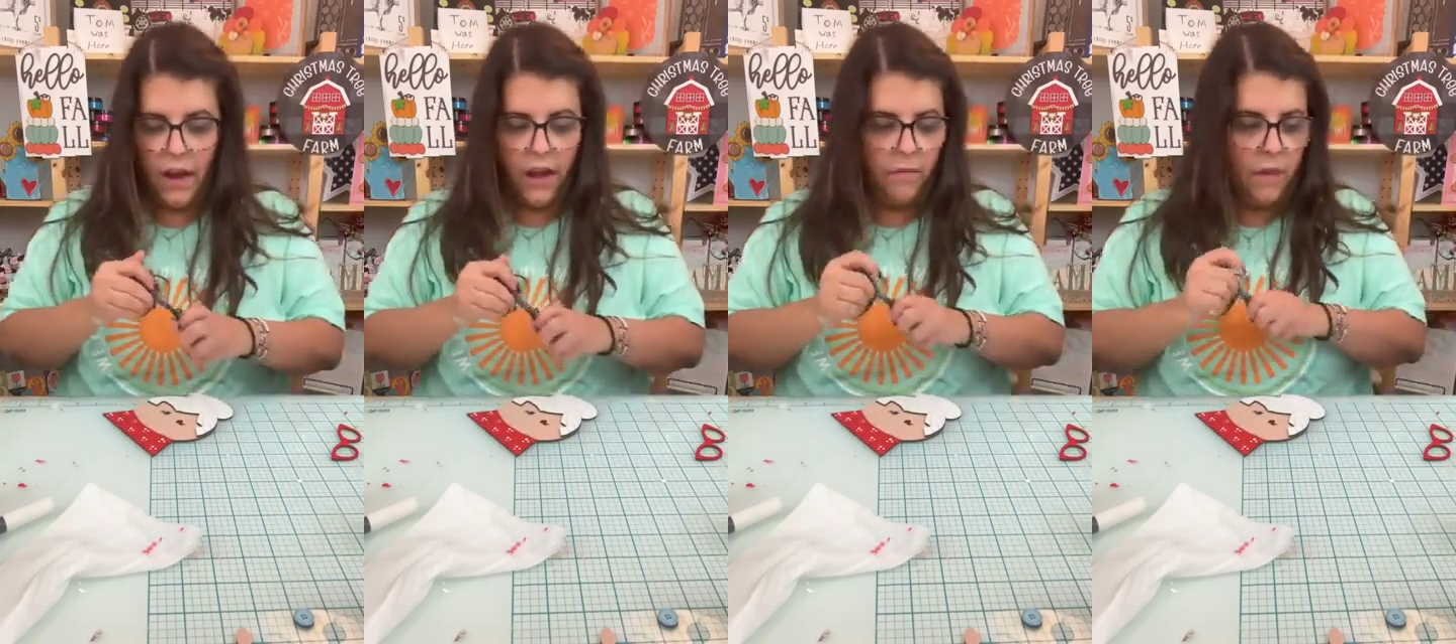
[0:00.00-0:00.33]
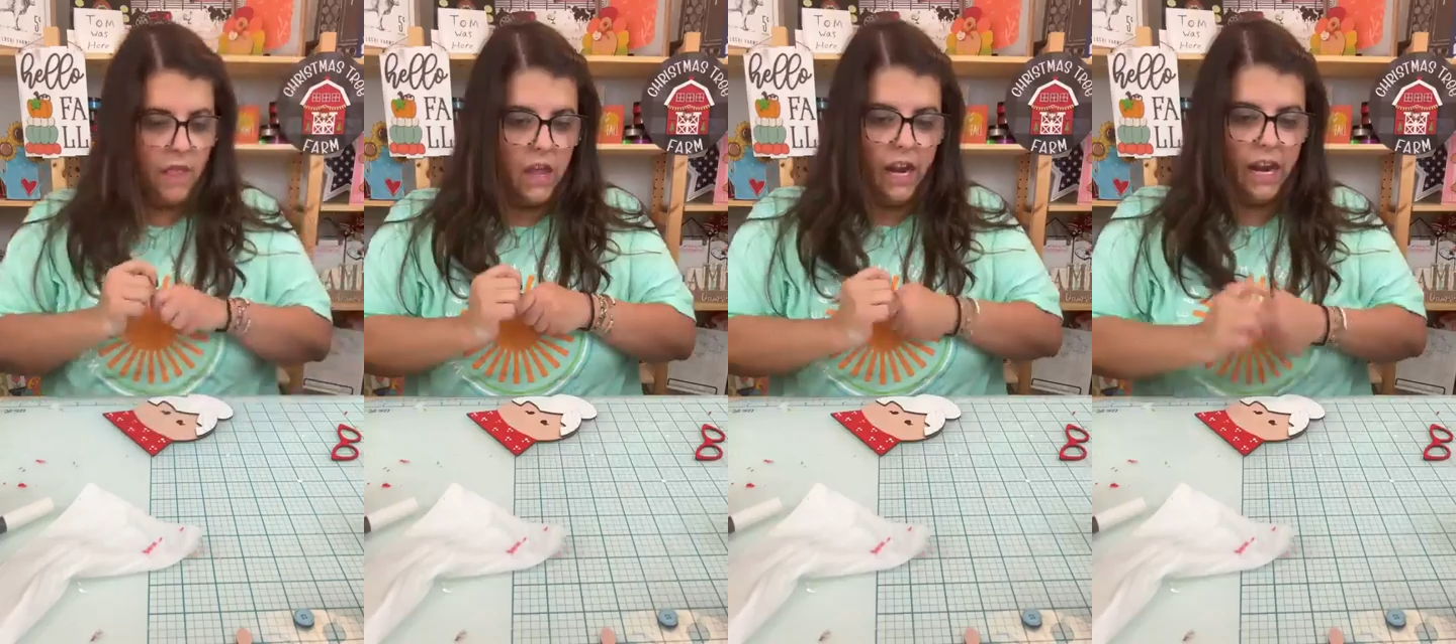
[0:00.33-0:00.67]
Okay,
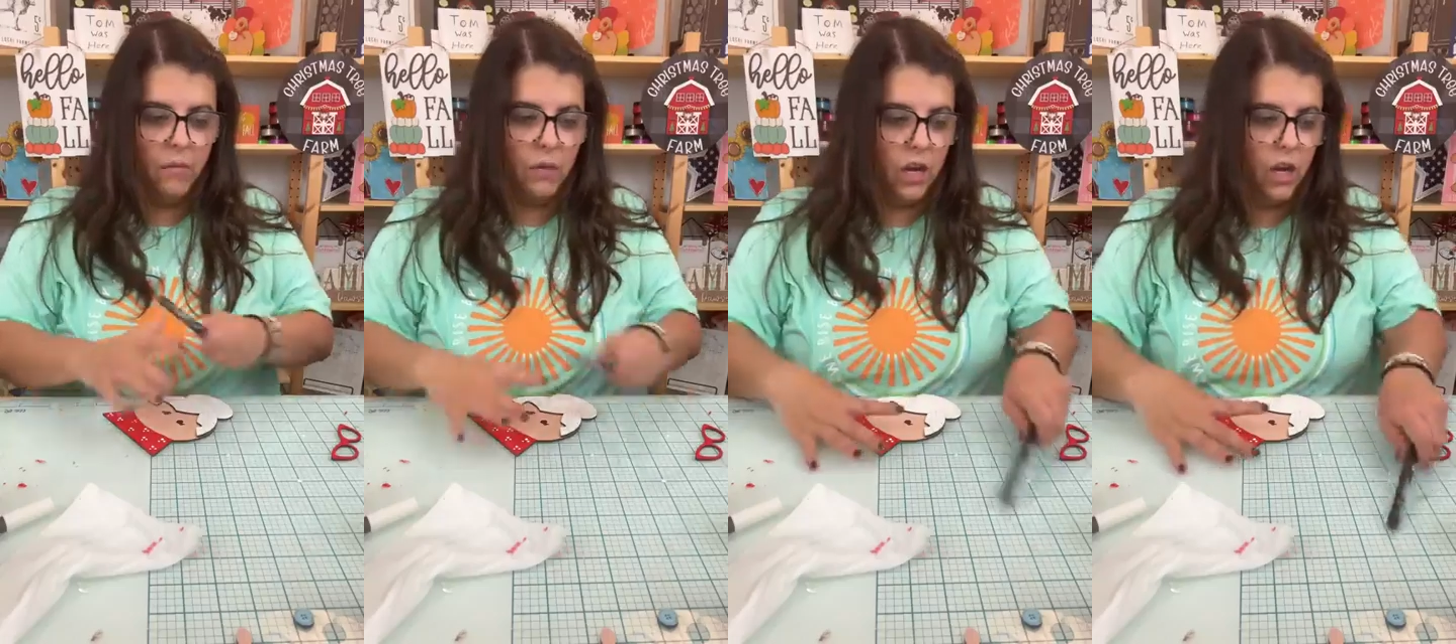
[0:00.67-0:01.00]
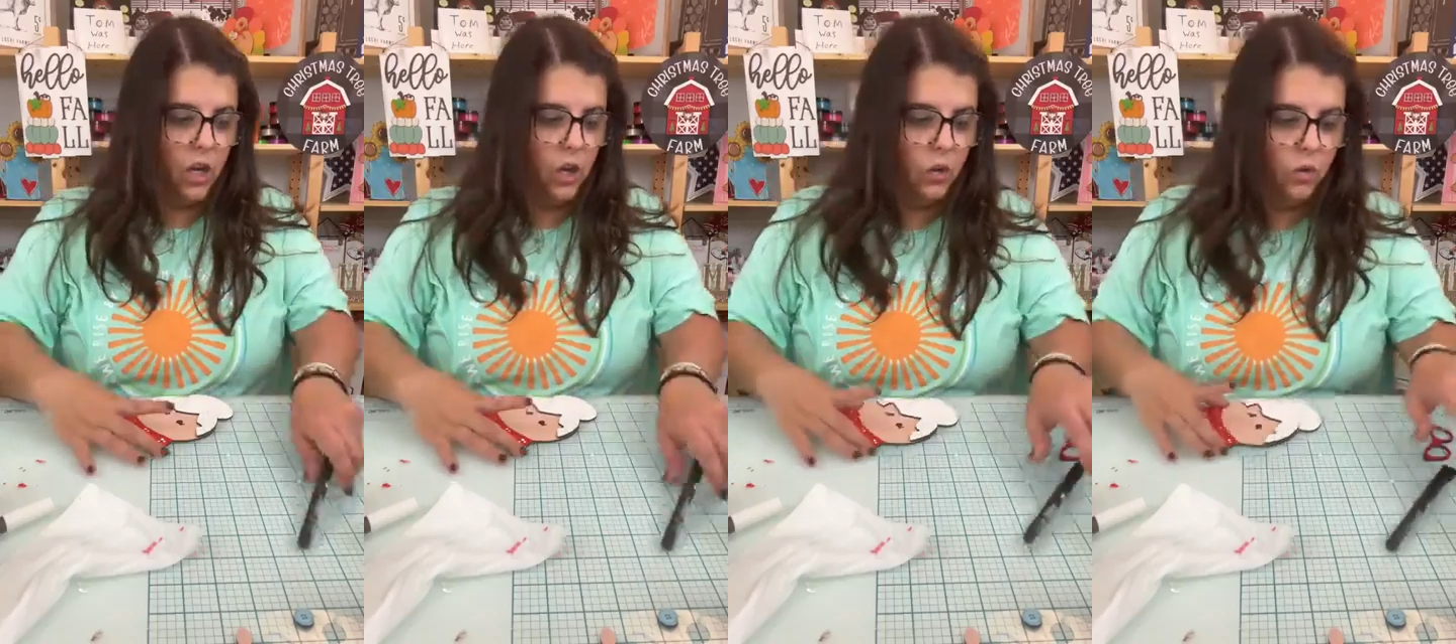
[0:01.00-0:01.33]
and then I am going
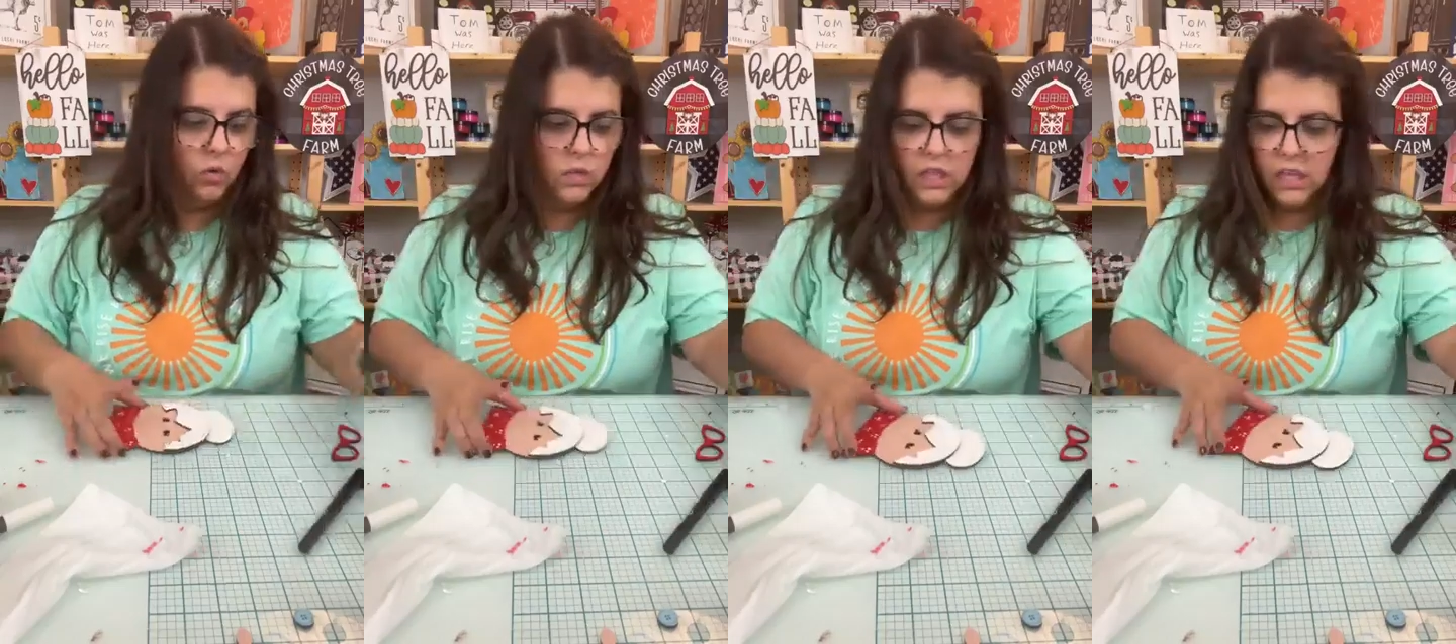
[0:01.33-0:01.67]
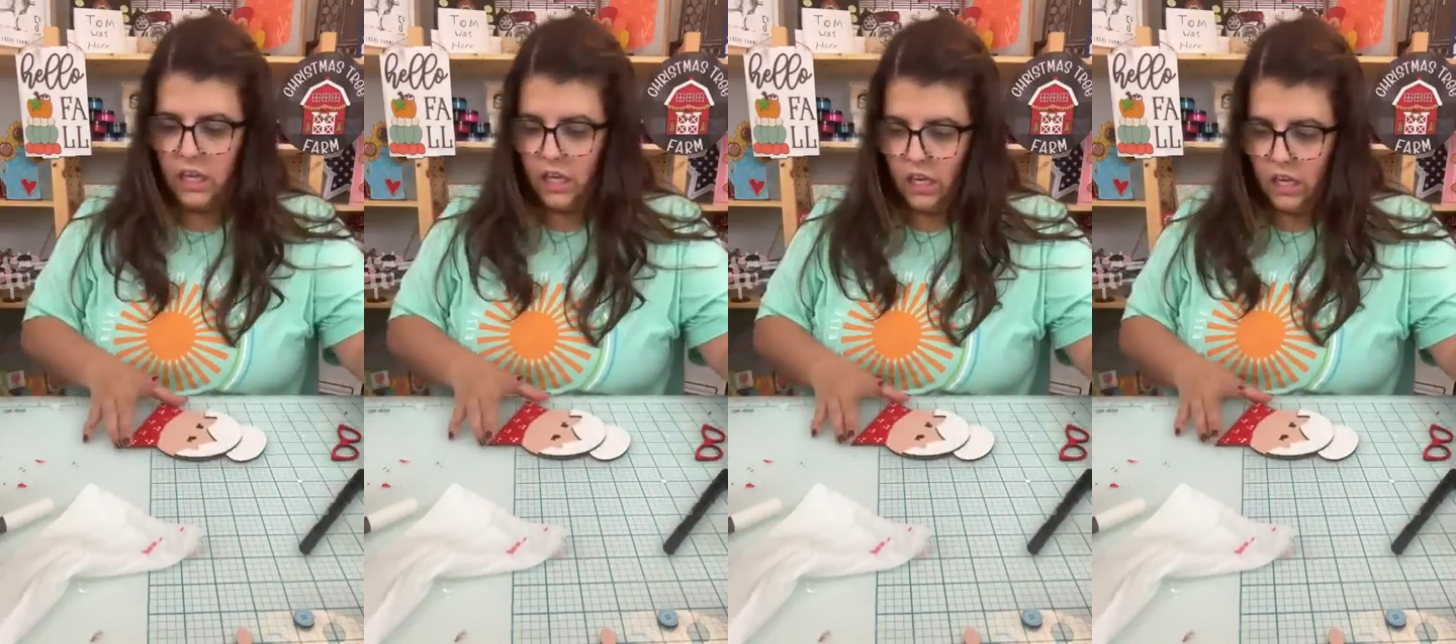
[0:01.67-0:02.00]
to use
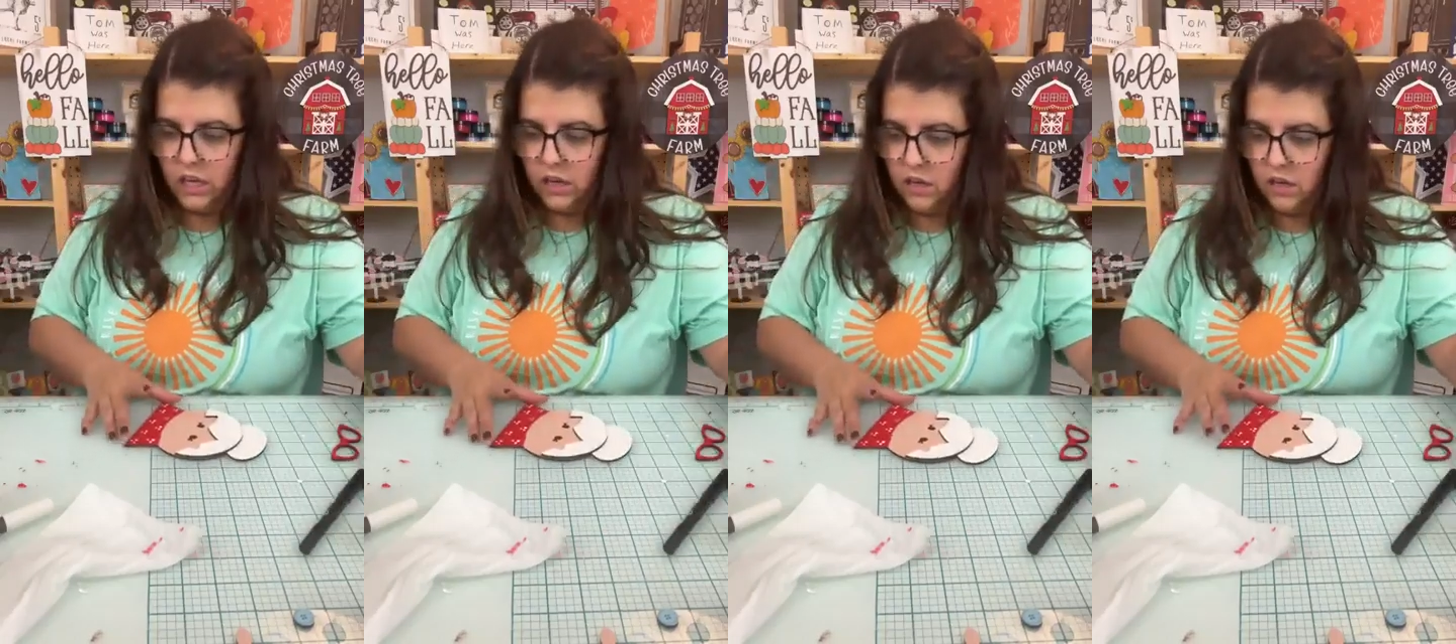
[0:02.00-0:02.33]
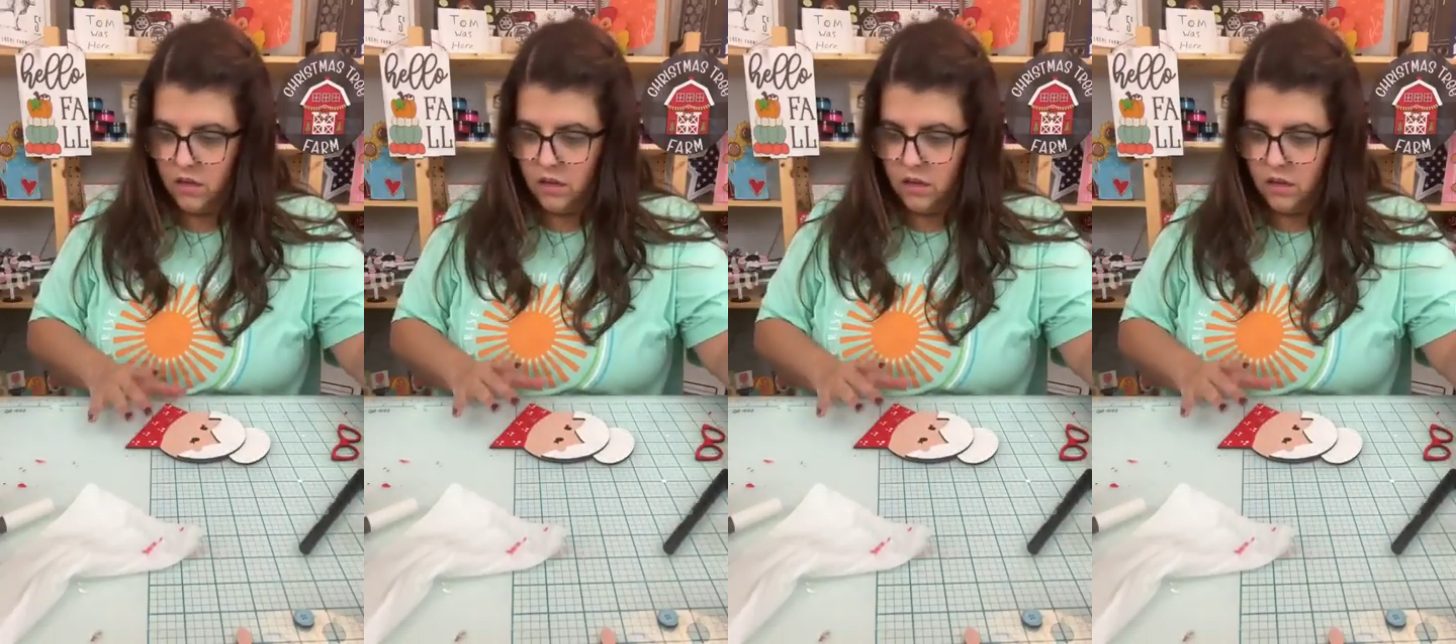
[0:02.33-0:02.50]
the